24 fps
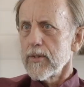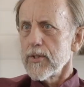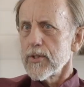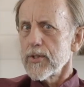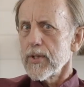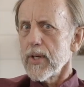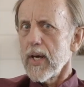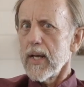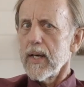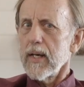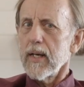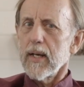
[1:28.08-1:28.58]

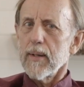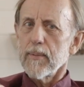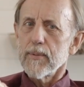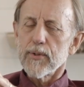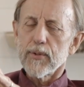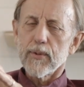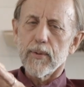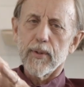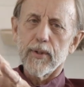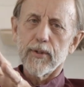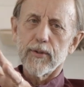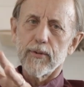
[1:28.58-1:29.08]
decided I
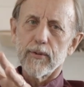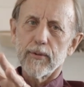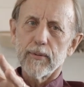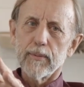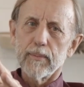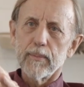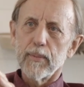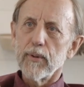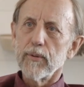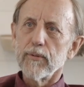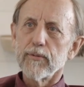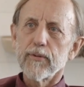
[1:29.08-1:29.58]
was going
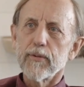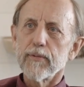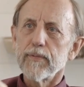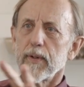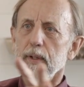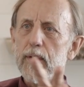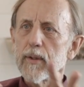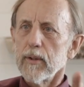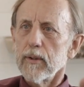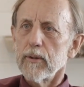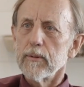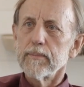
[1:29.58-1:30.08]
to move to
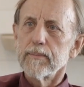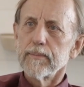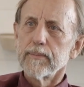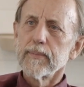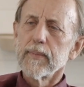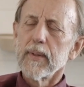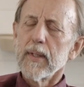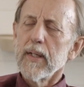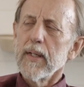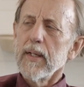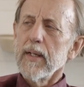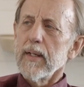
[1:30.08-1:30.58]
Fairhope,
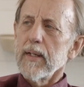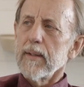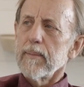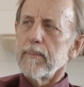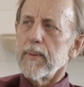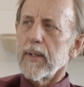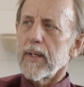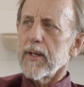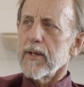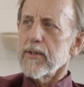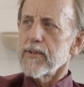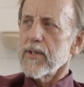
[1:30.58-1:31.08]

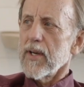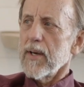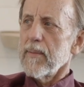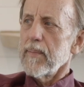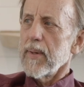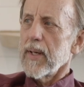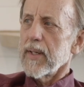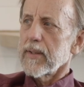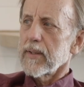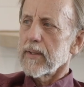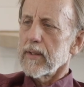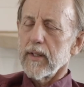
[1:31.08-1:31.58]
because I
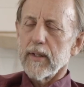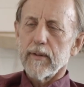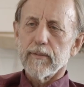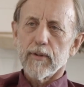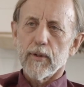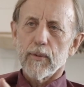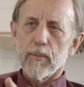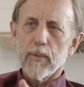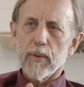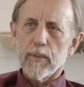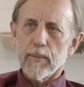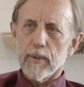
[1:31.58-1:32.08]
met
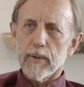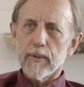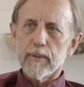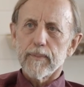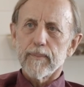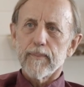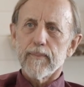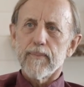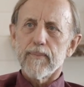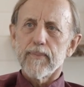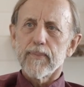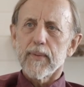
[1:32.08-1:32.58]
Cleveland
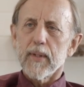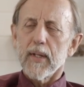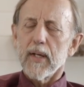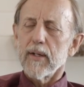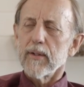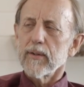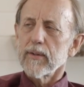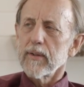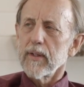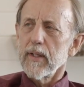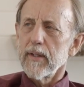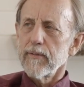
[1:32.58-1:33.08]
Woodward.
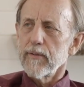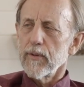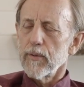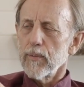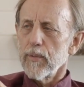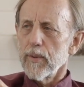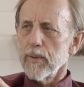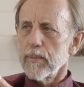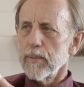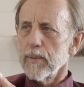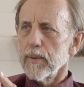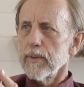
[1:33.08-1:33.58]
Now, Cleveland
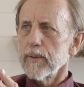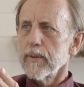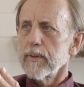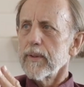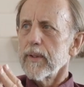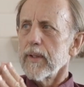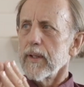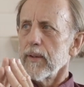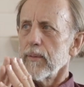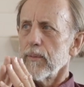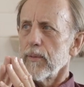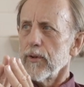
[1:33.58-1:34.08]

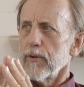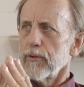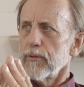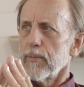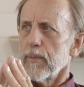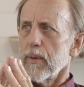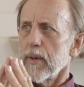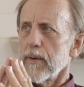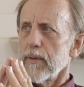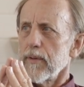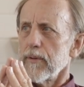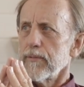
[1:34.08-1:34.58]
Woodward was
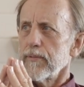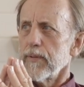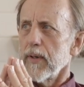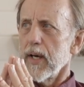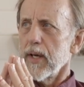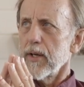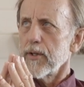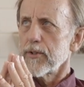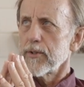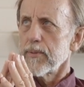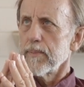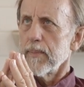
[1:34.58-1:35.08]
one of the
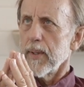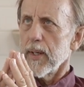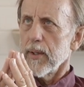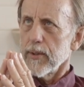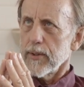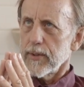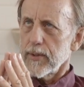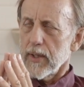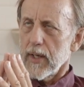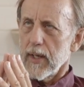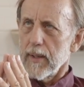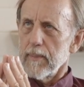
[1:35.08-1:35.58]
finest
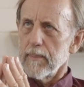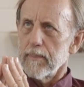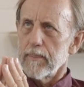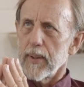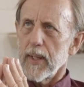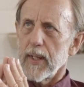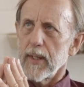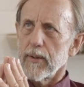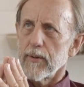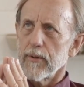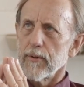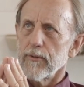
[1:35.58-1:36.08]
maritime
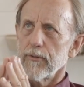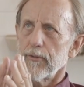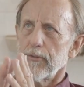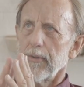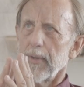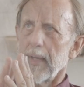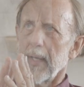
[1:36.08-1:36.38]
painters